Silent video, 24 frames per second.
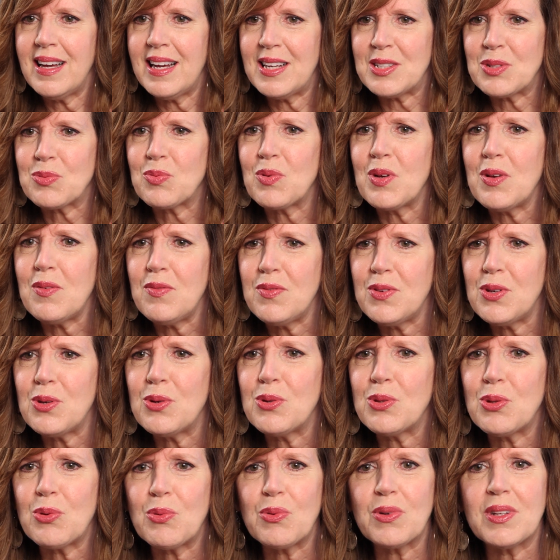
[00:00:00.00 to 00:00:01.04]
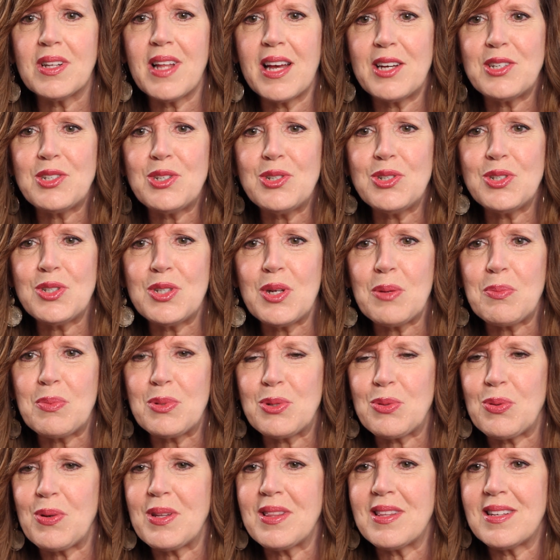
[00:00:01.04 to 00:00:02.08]
as we view the relationship
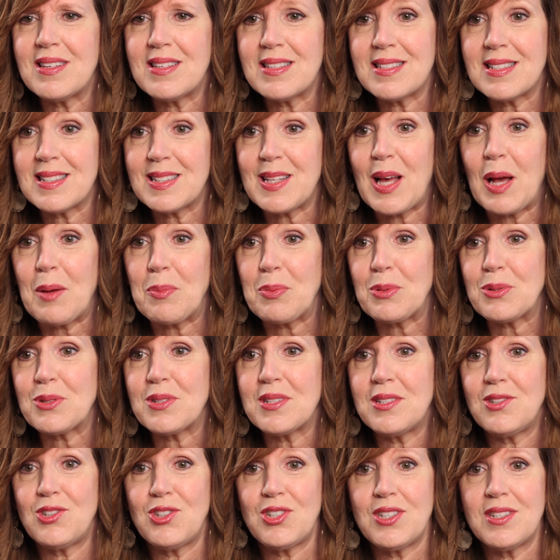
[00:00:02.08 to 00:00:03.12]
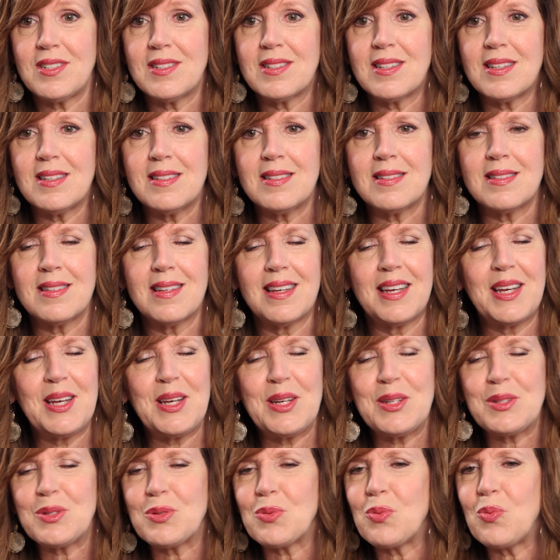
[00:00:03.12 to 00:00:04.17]
between the disciples and Jesus,
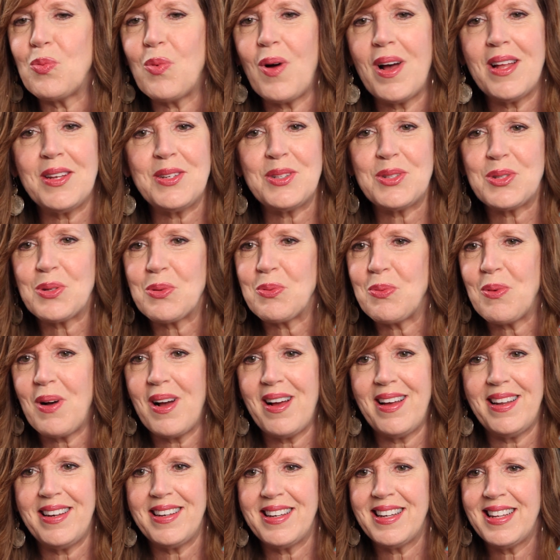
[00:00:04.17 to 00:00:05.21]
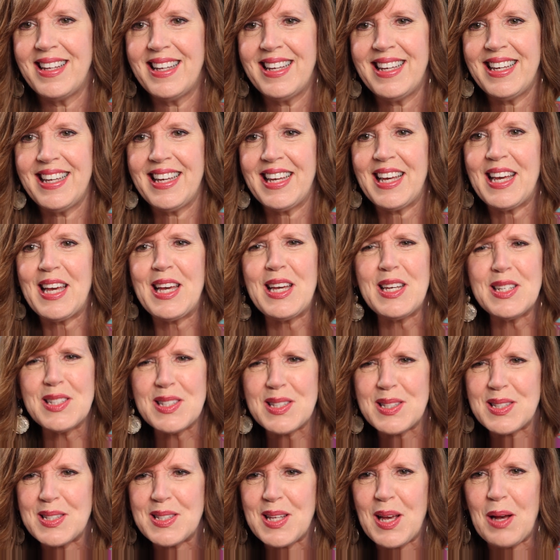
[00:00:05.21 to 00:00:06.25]
it's one-to-one. He
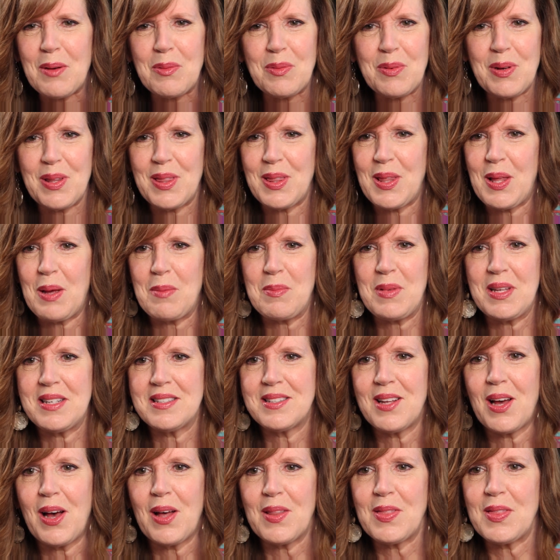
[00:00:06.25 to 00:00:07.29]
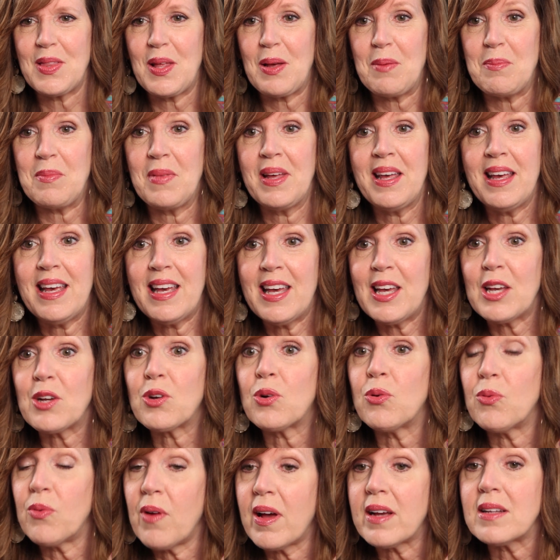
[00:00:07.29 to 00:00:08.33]
sat with them and taught them. He
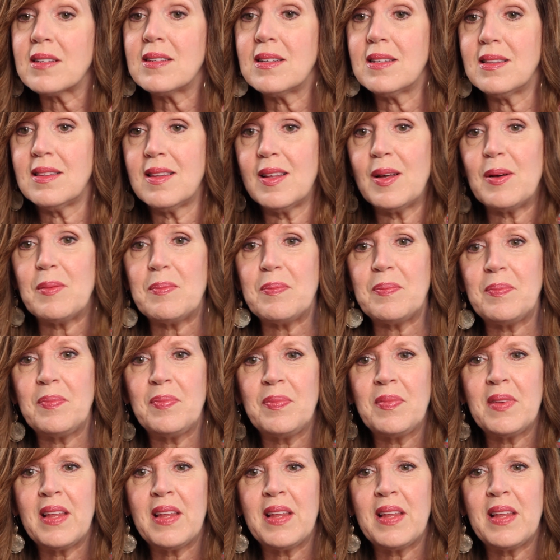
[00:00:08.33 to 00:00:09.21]
corrected them.